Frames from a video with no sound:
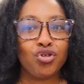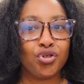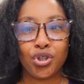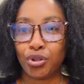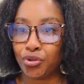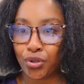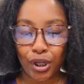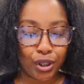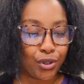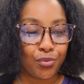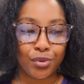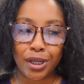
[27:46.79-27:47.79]
don't try
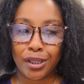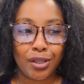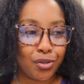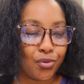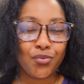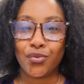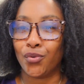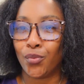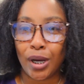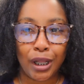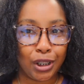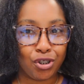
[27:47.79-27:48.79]
to do nothing to it
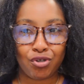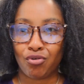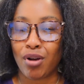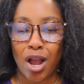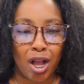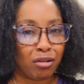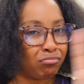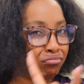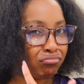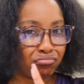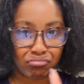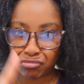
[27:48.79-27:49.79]
while it's dry,
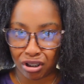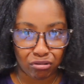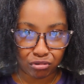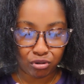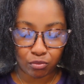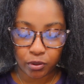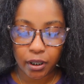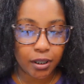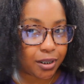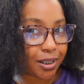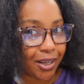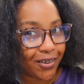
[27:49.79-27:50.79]
don't do it.
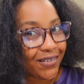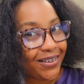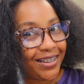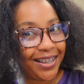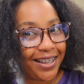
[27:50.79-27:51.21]
So